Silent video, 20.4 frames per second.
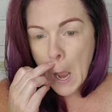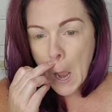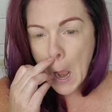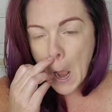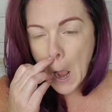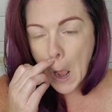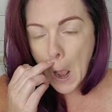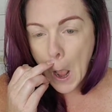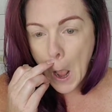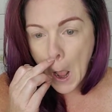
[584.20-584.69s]

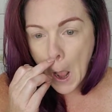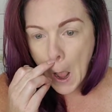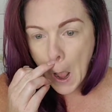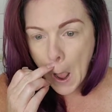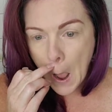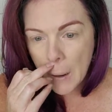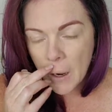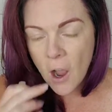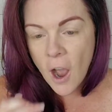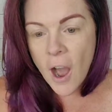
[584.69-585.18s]

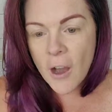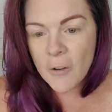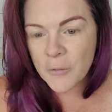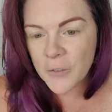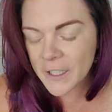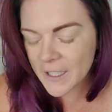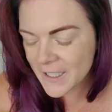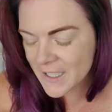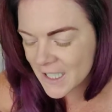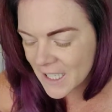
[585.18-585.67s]

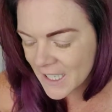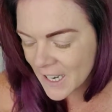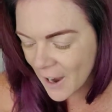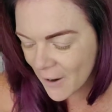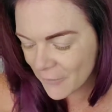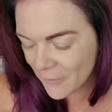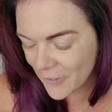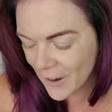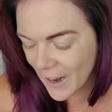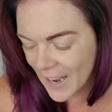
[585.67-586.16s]
Coffee is
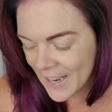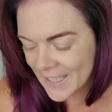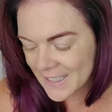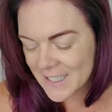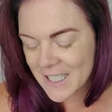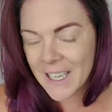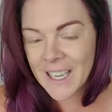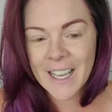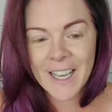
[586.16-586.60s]
enough, right?